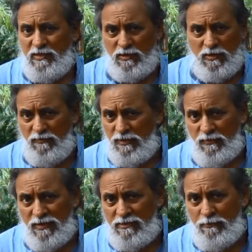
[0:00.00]
rivers were
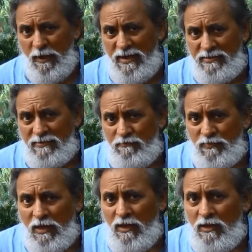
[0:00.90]
in spate.
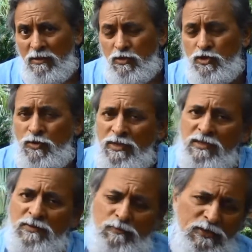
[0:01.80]
So during the
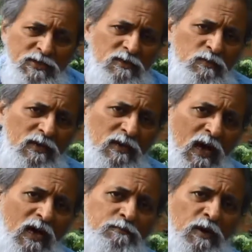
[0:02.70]
period when
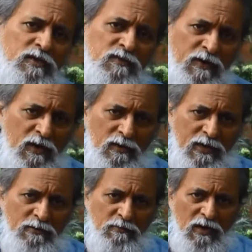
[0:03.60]
large part of our land
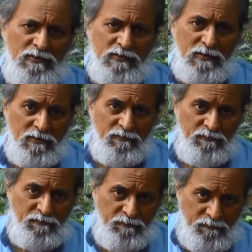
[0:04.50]
mass is under
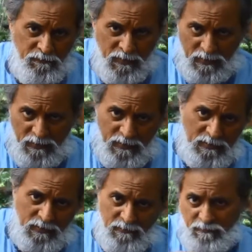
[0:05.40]
flood,
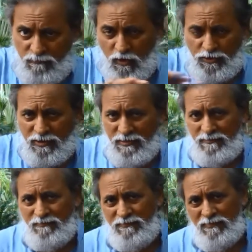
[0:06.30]
under water,
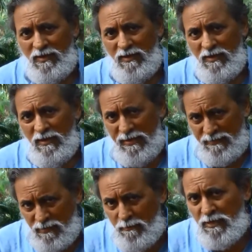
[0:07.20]

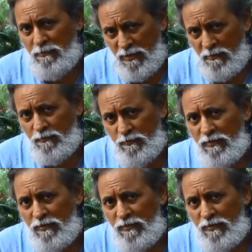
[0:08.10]
accessibility becomes poor.